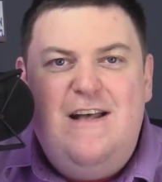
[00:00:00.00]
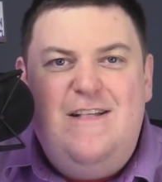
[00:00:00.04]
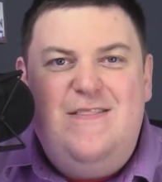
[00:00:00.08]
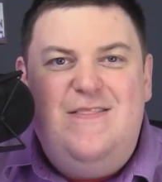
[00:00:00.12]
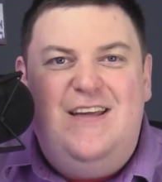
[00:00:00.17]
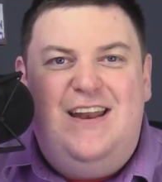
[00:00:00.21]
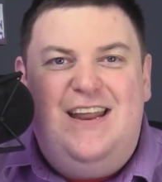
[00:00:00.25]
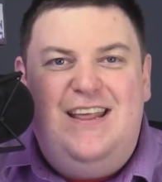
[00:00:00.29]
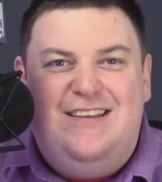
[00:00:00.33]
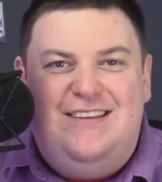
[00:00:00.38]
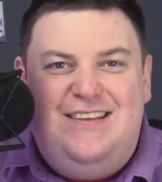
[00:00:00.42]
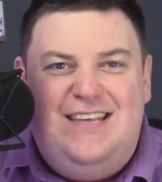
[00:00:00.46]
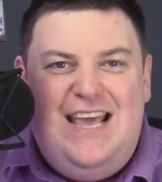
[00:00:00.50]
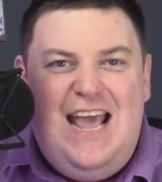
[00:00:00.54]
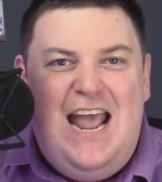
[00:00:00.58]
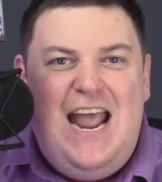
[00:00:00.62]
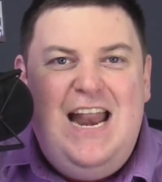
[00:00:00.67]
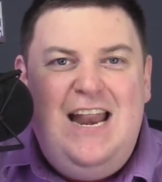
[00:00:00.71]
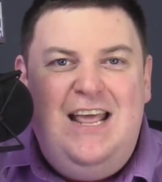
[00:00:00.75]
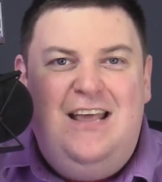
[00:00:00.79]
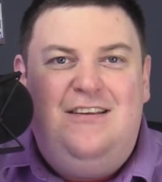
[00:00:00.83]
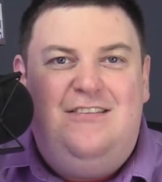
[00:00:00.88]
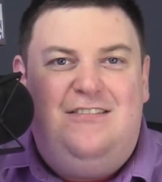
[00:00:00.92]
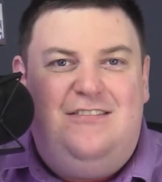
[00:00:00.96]
that is
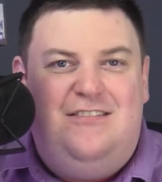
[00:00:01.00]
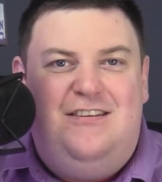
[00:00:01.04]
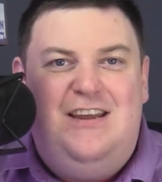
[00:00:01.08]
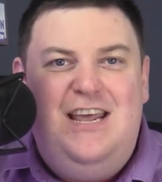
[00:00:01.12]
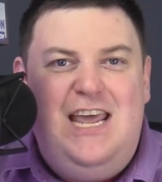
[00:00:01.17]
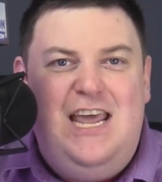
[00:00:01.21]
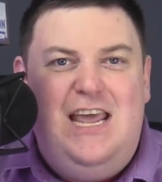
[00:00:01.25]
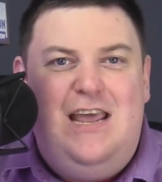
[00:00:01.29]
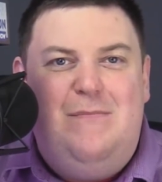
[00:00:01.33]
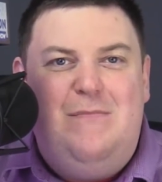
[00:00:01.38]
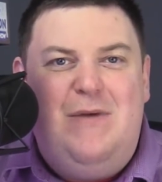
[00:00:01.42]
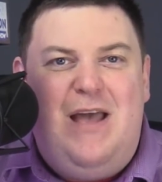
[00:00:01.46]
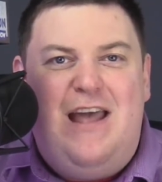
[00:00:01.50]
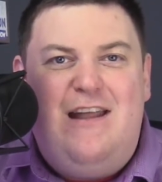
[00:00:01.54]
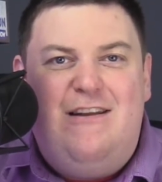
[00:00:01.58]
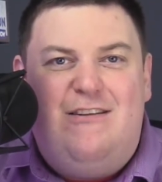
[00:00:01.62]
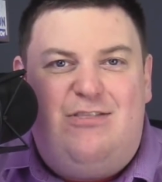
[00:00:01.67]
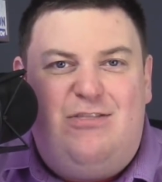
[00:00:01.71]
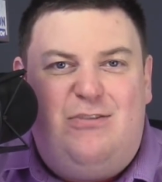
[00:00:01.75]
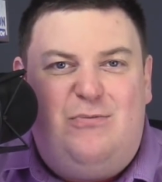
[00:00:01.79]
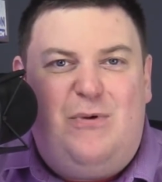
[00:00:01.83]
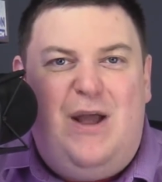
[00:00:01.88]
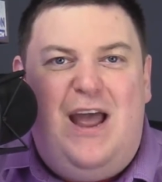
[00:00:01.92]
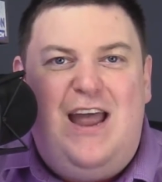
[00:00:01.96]
gaining steam
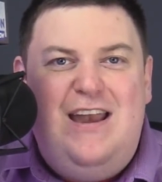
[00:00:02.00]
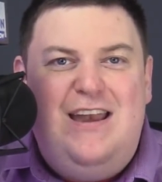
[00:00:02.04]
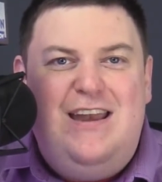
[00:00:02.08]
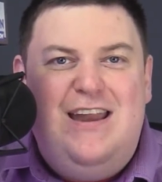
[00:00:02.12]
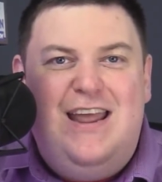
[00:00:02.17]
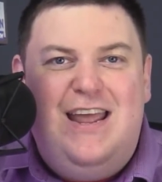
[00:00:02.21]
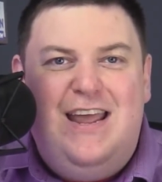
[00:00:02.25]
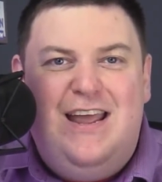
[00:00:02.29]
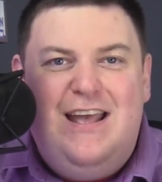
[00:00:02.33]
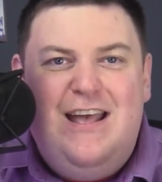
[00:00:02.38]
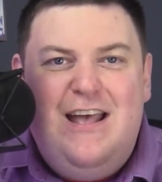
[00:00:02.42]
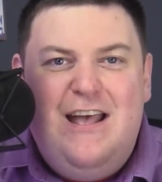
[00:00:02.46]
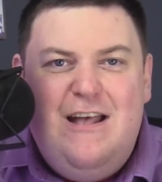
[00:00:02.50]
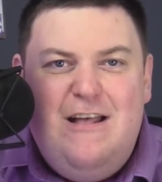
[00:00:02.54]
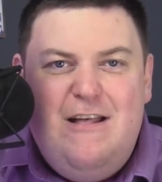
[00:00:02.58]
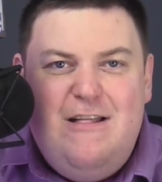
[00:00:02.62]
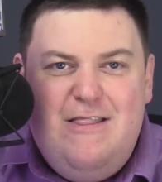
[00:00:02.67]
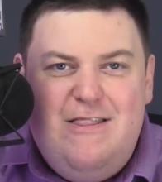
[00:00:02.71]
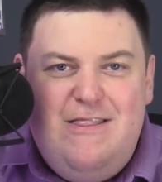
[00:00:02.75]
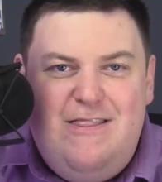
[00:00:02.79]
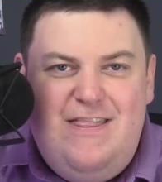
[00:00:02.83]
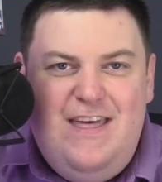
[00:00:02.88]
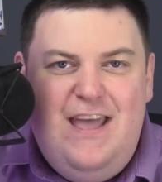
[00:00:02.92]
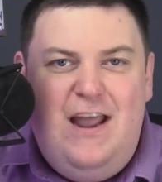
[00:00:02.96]
and threatening
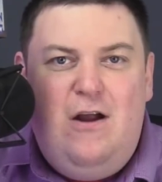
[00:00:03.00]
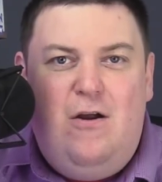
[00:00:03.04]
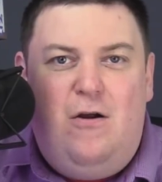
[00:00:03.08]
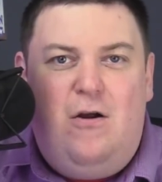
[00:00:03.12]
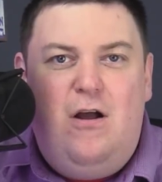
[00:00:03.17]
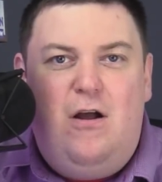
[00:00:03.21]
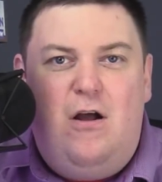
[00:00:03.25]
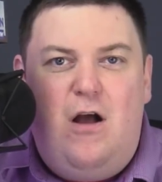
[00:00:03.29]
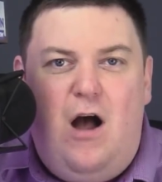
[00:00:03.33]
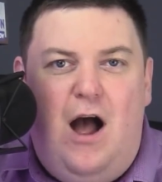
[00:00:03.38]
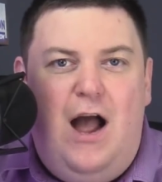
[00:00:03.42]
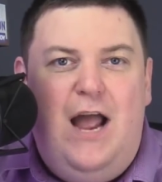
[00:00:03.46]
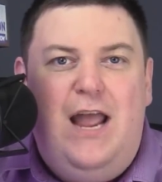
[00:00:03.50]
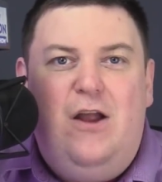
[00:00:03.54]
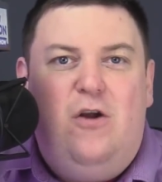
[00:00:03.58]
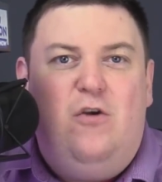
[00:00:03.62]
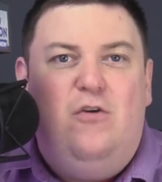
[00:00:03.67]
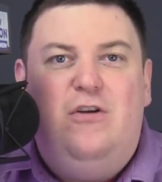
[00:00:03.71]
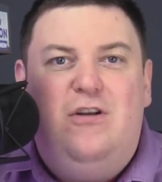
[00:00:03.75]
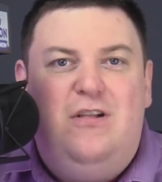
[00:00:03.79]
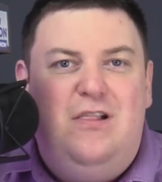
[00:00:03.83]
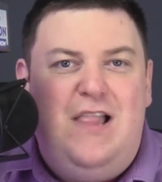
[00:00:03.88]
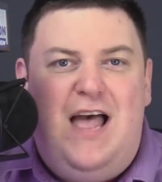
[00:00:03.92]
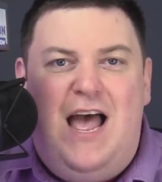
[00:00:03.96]
their
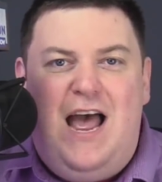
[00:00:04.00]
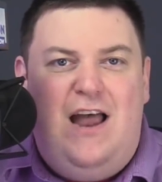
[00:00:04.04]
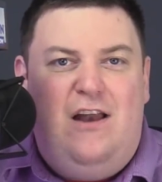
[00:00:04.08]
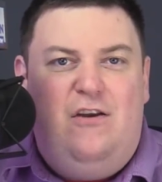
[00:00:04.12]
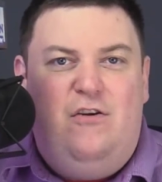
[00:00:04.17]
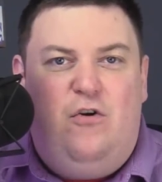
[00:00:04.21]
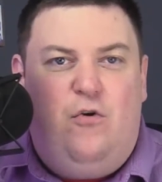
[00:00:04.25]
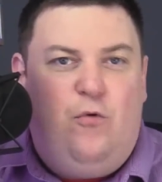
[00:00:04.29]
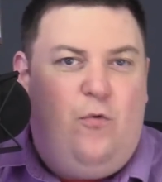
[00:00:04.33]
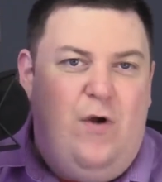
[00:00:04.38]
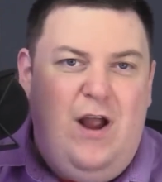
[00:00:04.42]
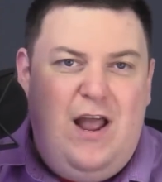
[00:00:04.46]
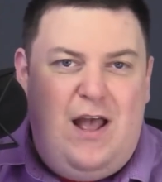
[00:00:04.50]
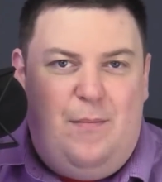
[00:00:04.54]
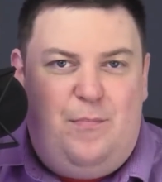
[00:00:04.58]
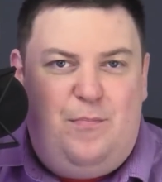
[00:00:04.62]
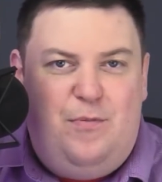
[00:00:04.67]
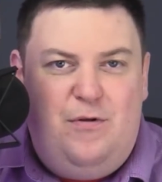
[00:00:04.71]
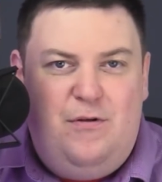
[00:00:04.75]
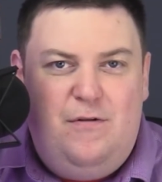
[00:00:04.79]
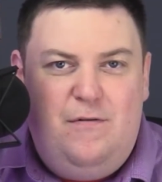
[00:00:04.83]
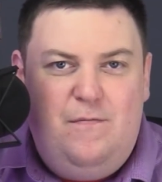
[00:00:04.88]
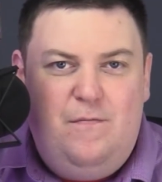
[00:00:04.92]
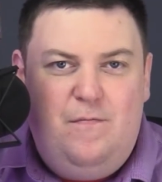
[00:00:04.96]
ironclad
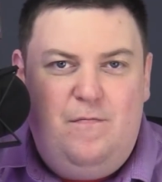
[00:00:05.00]
grip